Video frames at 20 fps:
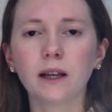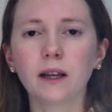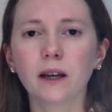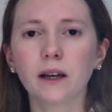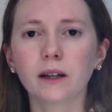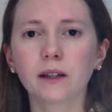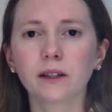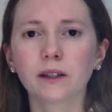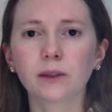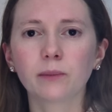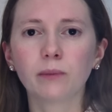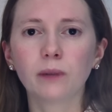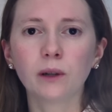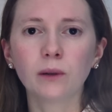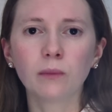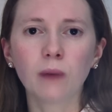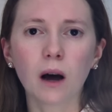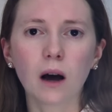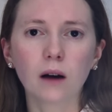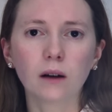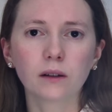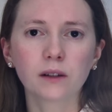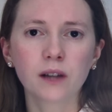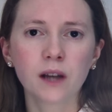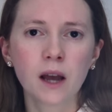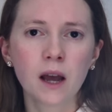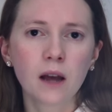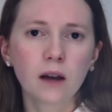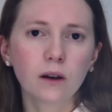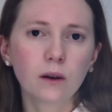years to Blumhardt,
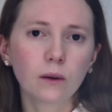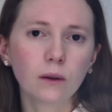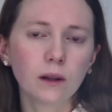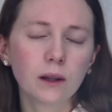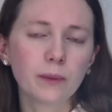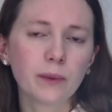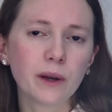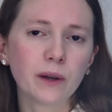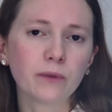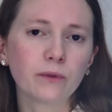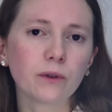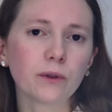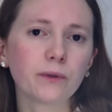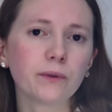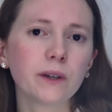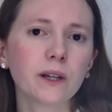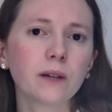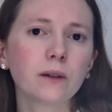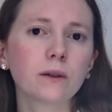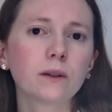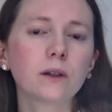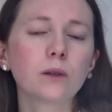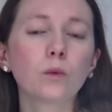Gottliebin revealed